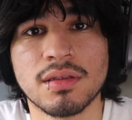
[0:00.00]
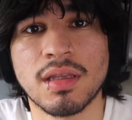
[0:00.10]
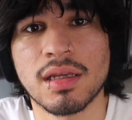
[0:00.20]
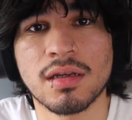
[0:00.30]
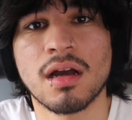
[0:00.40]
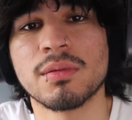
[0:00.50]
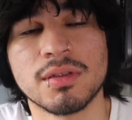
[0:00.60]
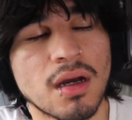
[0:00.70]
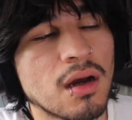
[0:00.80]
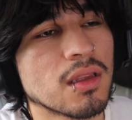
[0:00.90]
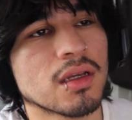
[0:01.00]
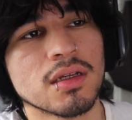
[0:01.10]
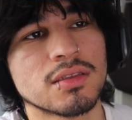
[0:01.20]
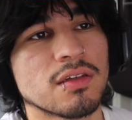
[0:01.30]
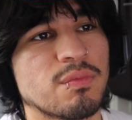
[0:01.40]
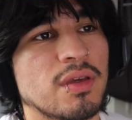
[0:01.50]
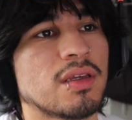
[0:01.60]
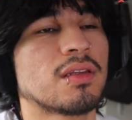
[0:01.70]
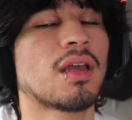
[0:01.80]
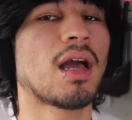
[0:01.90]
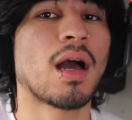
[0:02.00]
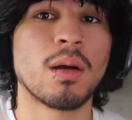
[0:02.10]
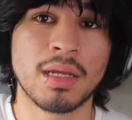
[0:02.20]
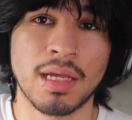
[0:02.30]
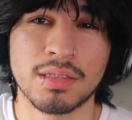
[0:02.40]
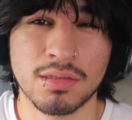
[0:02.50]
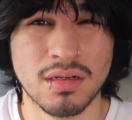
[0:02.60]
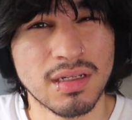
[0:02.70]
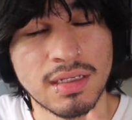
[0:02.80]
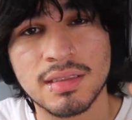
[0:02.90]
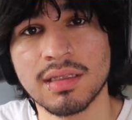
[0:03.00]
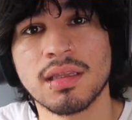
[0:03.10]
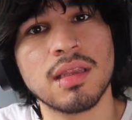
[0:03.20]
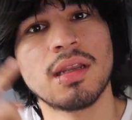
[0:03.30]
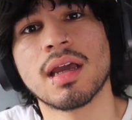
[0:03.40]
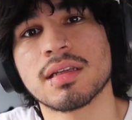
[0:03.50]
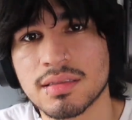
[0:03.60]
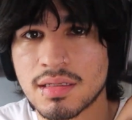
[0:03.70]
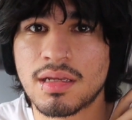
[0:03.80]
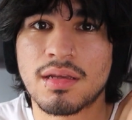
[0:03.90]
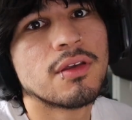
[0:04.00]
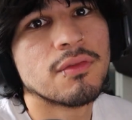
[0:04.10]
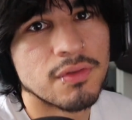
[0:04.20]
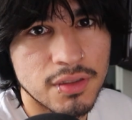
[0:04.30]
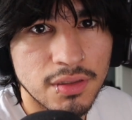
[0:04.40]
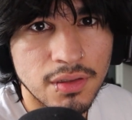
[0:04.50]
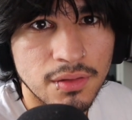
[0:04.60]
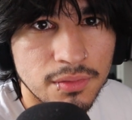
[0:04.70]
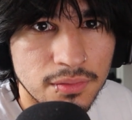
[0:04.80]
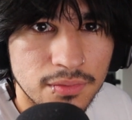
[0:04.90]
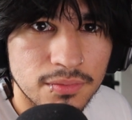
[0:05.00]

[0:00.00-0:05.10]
like, comment, all that good stuff, man. I'll catch y'all in the next video.